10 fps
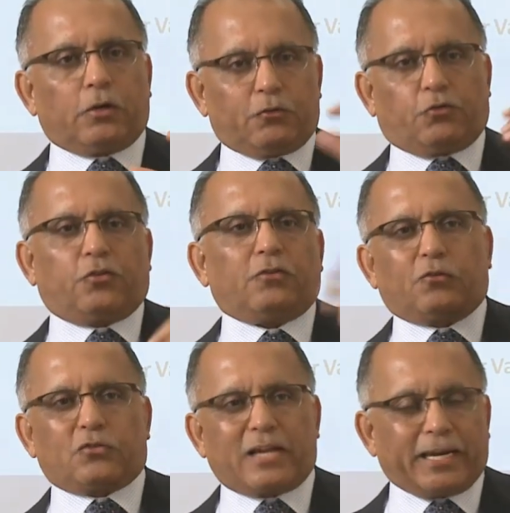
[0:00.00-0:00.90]
It
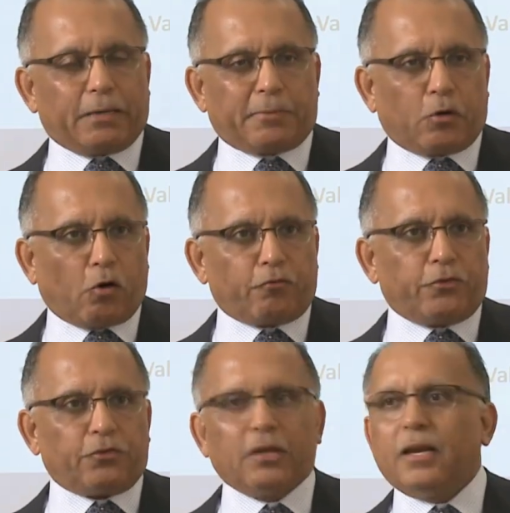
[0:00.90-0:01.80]
was lying in my
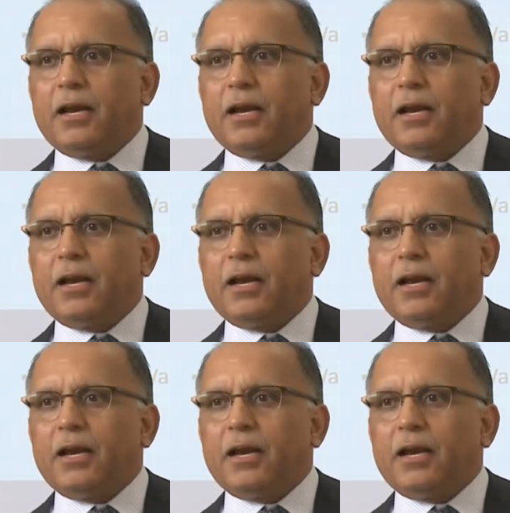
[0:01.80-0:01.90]
office,